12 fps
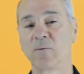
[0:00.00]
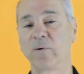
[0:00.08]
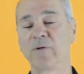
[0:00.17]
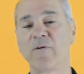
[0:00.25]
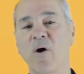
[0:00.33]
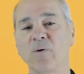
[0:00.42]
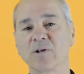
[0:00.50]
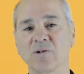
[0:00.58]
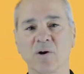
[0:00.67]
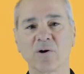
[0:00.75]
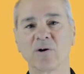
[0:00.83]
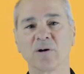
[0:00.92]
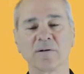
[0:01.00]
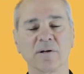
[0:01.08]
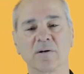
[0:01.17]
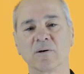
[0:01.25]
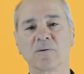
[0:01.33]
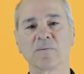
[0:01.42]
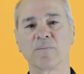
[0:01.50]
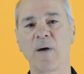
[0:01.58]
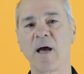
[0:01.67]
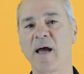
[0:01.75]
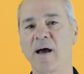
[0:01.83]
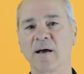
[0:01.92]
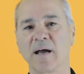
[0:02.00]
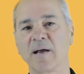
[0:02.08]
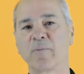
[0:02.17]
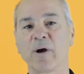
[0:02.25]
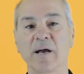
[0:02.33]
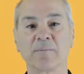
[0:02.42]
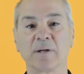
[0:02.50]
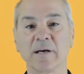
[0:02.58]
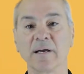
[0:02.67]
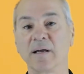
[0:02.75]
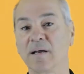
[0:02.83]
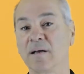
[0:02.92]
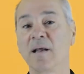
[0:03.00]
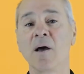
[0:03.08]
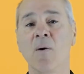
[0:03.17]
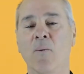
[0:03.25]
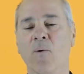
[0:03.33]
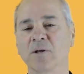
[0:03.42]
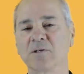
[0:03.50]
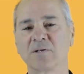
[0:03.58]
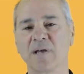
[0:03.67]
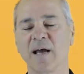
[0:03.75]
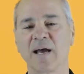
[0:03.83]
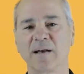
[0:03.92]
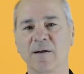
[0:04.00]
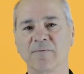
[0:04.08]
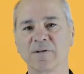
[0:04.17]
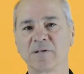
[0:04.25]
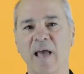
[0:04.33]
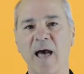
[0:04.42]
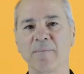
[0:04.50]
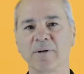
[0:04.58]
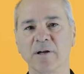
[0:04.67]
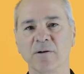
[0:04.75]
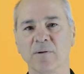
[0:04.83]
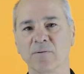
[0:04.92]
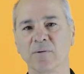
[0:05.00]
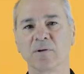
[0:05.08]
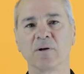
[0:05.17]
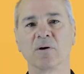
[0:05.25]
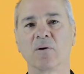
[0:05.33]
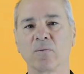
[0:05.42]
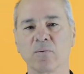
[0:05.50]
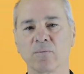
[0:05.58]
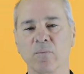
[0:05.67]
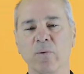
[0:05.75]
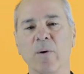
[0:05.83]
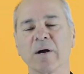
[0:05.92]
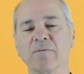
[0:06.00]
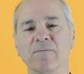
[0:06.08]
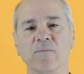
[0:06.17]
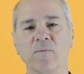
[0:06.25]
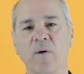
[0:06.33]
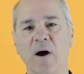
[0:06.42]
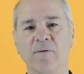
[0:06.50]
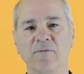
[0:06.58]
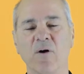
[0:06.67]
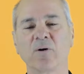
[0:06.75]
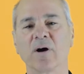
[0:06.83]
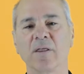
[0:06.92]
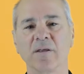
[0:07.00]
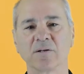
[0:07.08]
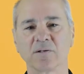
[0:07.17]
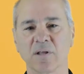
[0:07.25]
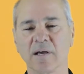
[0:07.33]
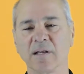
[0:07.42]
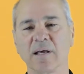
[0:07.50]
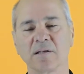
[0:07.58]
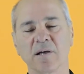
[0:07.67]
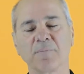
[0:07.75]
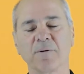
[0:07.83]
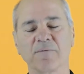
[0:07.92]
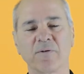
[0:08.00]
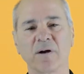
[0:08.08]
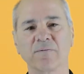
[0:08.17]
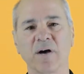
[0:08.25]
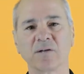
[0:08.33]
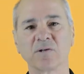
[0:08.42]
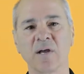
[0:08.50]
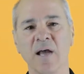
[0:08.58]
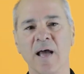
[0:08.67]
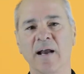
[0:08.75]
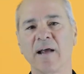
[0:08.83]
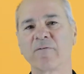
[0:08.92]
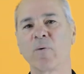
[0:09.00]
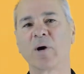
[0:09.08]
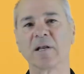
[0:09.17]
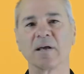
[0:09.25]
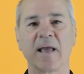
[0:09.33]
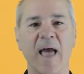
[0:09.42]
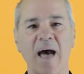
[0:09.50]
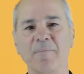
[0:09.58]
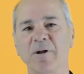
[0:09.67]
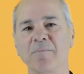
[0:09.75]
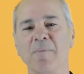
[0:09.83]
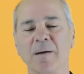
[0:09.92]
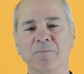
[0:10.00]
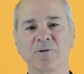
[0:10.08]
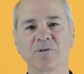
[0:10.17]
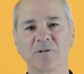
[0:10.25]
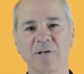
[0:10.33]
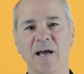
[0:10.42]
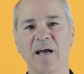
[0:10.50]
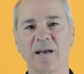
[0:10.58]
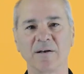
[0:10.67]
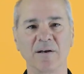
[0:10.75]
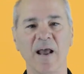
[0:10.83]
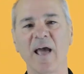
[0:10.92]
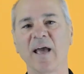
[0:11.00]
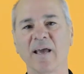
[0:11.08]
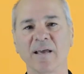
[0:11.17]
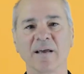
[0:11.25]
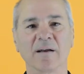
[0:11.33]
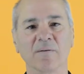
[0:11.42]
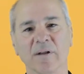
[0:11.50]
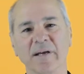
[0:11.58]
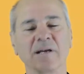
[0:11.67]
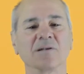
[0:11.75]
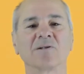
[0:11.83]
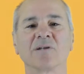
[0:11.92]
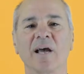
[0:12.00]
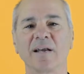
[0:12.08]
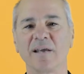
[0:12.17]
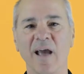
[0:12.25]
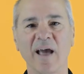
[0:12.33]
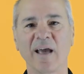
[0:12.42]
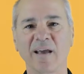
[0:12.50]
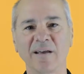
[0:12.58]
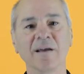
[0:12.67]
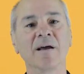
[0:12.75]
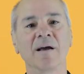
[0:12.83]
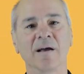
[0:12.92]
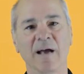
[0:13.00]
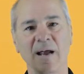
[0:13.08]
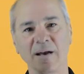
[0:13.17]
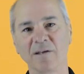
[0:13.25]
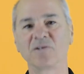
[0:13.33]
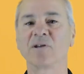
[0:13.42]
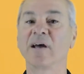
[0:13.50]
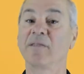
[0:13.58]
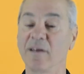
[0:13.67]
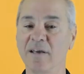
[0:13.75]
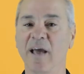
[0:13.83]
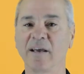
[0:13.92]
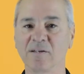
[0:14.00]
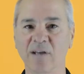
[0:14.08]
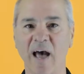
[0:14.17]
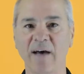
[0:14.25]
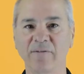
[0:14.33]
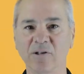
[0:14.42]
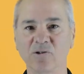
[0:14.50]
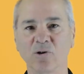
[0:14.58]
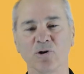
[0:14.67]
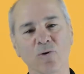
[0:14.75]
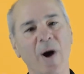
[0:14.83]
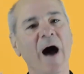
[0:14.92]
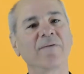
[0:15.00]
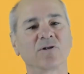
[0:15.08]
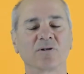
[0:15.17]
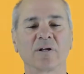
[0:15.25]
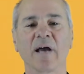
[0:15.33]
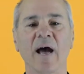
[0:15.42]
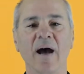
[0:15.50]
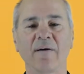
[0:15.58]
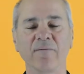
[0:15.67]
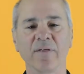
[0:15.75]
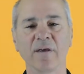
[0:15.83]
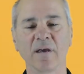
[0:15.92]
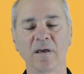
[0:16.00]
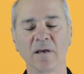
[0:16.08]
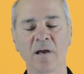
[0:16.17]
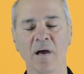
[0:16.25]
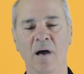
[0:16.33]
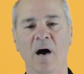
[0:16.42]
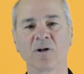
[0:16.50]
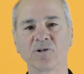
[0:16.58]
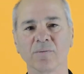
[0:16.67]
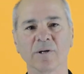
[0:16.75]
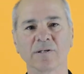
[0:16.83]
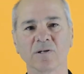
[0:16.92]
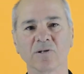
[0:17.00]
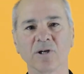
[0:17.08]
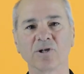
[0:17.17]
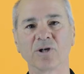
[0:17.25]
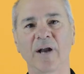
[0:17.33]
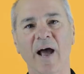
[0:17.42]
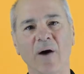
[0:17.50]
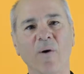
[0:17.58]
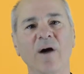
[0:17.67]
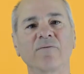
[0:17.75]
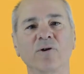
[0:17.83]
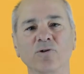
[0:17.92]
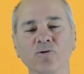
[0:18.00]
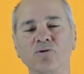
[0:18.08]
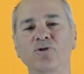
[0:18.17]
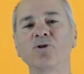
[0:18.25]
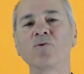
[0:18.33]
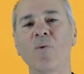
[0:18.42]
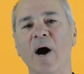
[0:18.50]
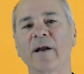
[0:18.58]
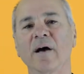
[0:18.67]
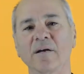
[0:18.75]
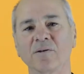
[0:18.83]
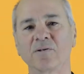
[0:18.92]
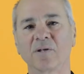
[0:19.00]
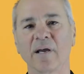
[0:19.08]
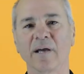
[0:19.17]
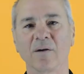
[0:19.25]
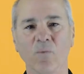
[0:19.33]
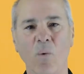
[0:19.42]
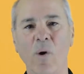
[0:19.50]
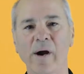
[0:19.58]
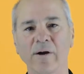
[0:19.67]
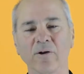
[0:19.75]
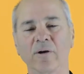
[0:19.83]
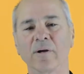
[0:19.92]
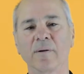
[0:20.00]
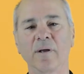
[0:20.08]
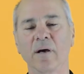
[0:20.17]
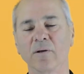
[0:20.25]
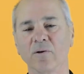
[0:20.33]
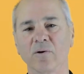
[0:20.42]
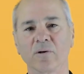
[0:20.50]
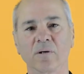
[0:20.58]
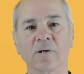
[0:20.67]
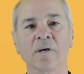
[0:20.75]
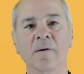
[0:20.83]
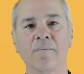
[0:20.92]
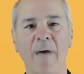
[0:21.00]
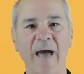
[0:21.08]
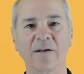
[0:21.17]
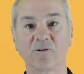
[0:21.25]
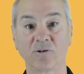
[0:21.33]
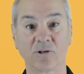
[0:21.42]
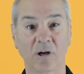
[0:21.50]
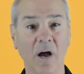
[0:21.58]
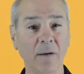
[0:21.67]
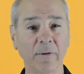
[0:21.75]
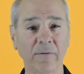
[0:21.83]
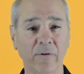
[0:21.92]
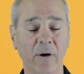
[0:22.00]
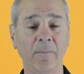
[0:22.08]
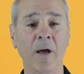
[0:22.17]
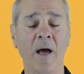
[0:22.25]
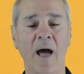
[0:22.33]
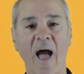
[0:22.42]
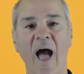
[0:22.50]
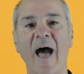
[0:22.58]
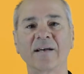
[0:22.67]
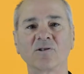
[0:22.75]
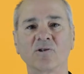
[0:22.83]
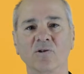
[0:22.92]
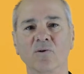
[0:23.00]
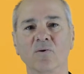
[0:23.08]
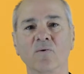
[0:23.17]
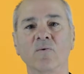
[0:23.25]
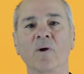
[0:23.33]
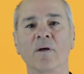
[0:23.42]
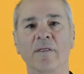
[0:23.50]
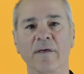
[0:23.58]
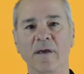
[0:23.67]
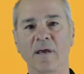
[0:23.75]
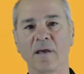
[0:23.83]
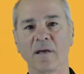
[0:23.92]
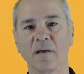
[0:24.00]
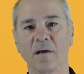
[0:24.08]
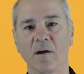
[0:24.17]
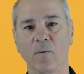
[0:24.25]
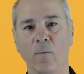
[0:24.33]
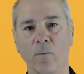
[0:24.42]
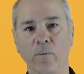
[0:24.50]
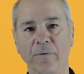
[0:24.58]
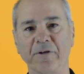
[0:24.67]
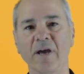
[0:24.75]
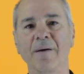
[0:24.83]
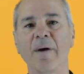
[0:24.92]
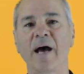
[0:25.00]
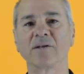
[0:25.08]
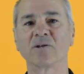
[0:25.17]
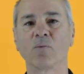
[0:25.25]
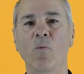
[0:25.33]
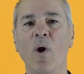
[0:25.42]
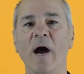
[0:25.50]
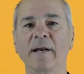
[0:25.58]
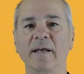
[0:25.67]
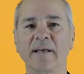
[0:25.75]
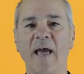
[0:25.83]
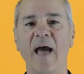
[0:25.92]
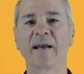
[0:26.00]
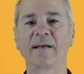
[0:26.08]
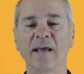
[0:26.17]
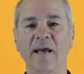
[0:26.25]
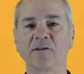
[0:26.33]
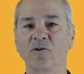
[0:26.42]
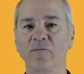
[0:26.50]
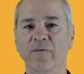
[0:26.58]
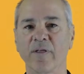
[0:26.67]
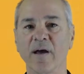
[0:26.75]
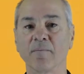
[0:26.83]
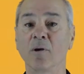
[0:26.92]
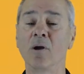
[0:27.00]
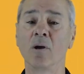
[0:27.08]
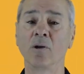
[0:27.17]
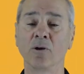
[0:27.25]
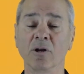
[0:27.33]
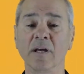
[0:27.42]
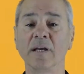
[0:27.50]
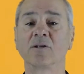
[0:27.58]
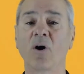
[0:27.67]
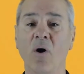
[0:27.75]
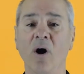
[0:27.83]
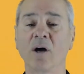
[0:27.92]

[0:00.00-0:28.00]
we've always heard, Abraham Lincoln once said of his cabinet, we want to vote on this thing that's up in front of us, and every one of the cabinet members said nay, and Lincoln said yay, and he said the yays have it. So you obviously have the ultimate decision. However, you do want to understand where your managers are coming from as to the DMS and what it can and can't do for them. You need to